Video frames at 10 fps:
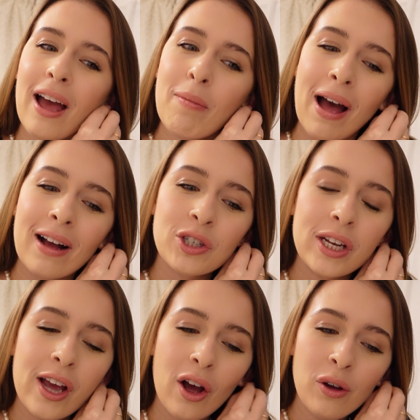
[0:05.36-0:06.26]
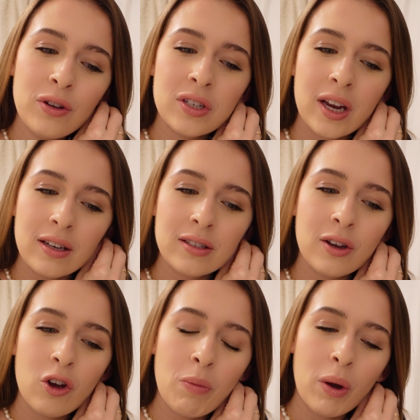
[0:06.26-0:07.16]
am actually hosting,
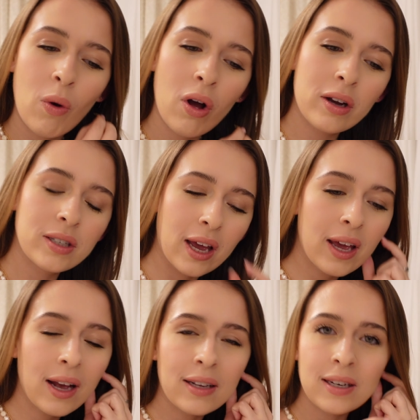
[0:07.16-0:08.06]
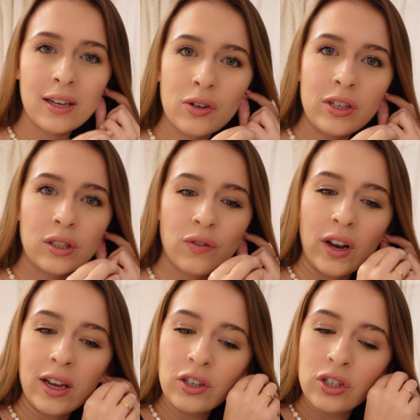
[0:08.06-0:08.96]
so my work day has literally just
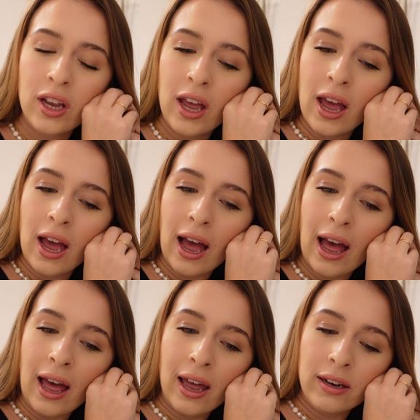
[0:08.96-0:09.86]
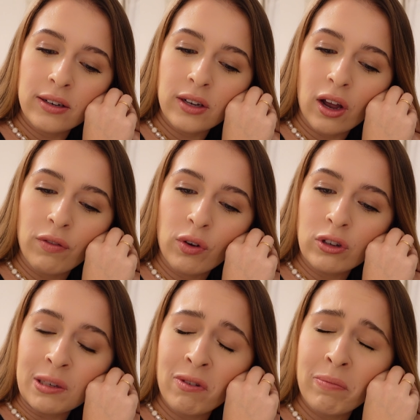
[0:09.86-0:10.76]
finished and I've got
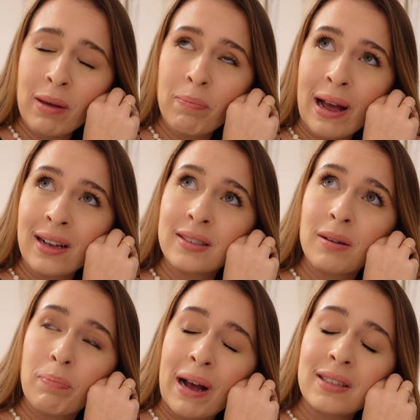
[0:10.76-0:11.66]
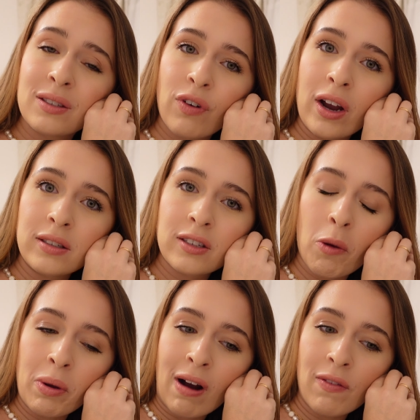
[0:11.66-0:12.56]
some of my best, best friends
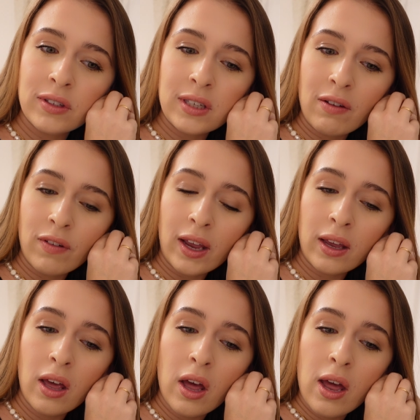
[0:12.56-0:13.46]
coming round this evening.